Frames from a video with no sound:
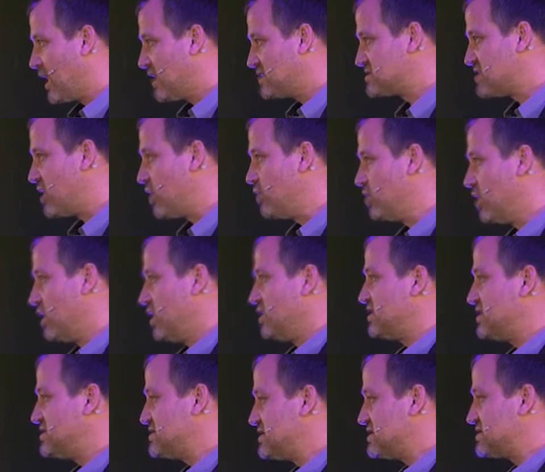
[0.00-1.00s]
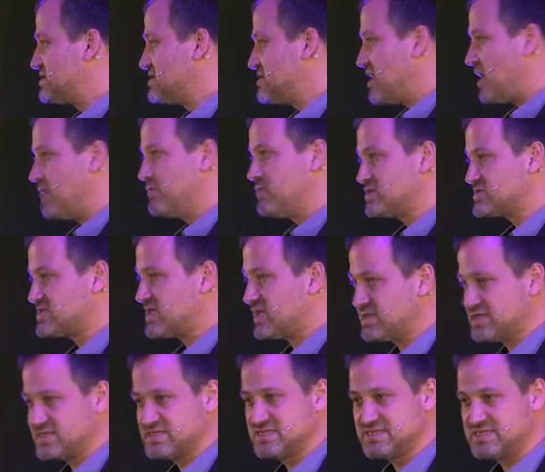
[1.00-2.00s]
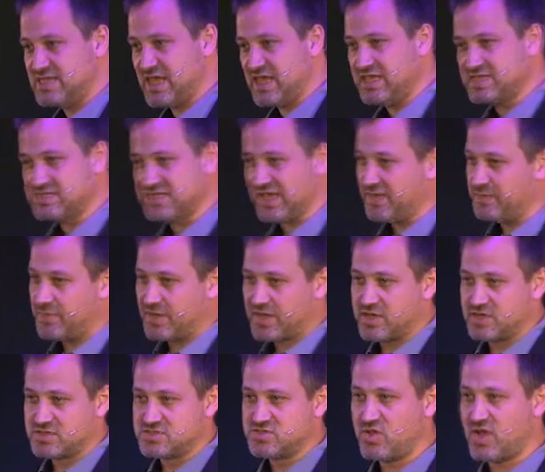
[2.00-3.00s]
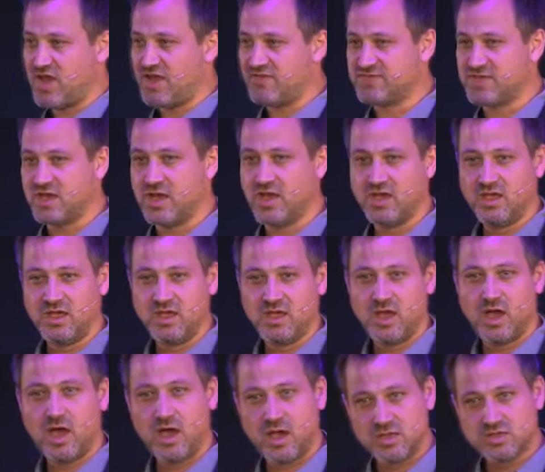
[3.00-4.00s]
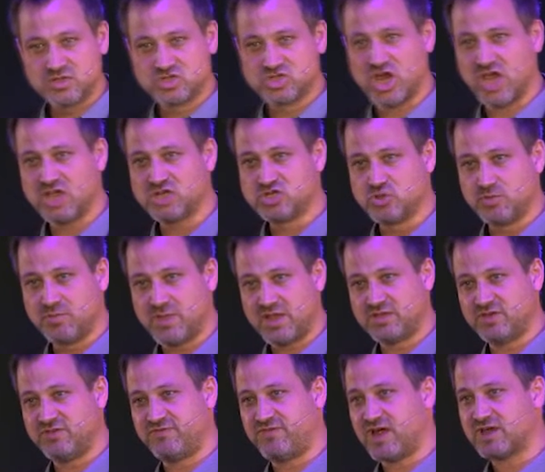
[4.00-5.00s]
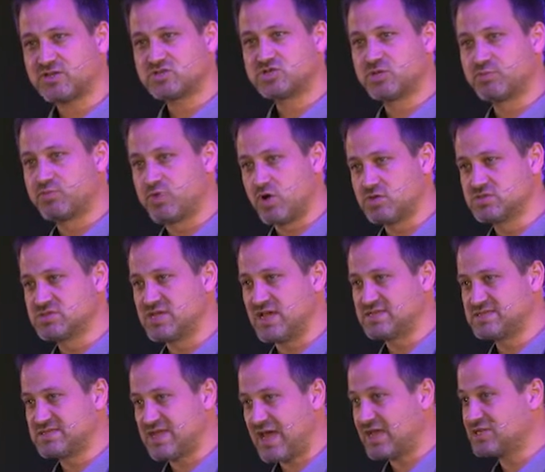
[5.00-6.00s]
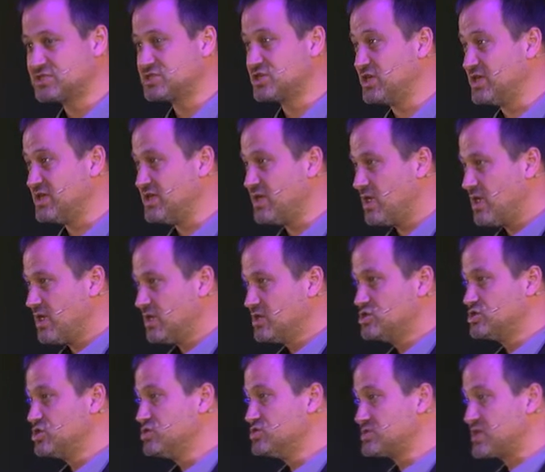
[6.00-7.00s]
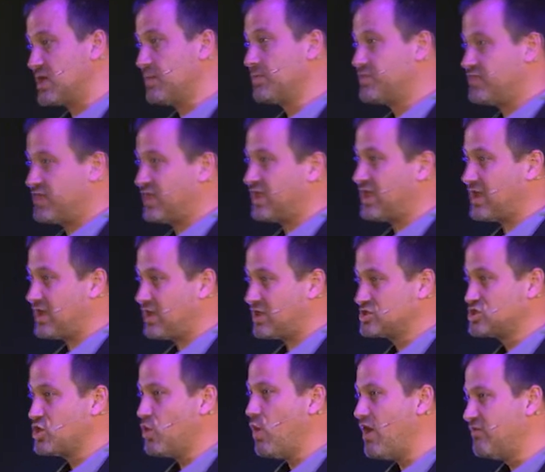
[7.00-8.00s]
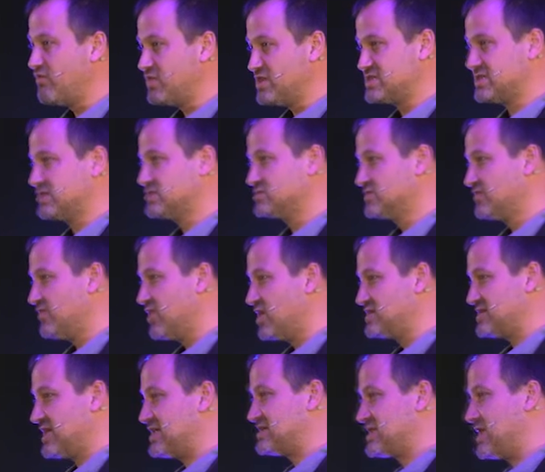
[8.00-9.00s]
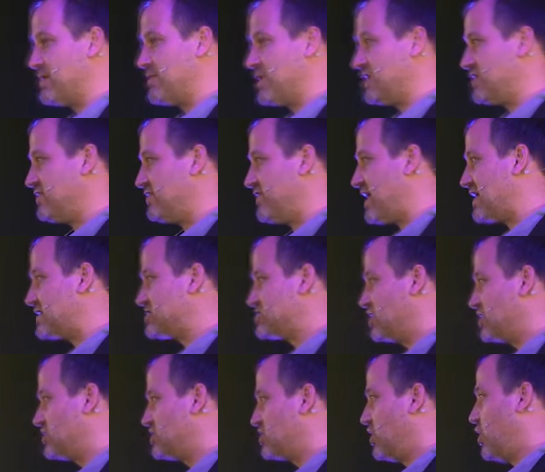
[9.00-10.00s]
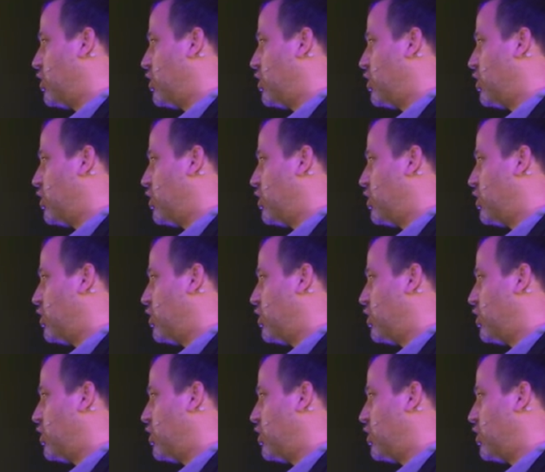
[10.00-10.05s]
So this is, I'm not saying this is easy because you have to change your manufacturing process to actually do something to every single device as they're manufactured,